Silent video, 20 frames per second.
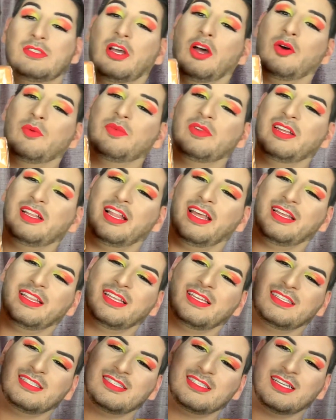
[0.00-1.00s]
open it like
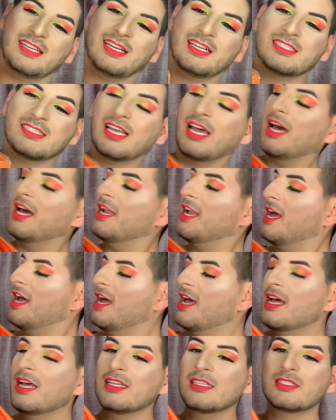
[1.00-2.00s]
this.
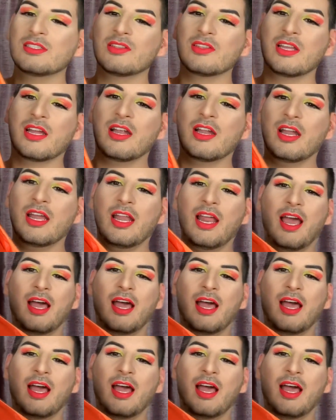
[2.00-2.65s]
Ta-da! So there it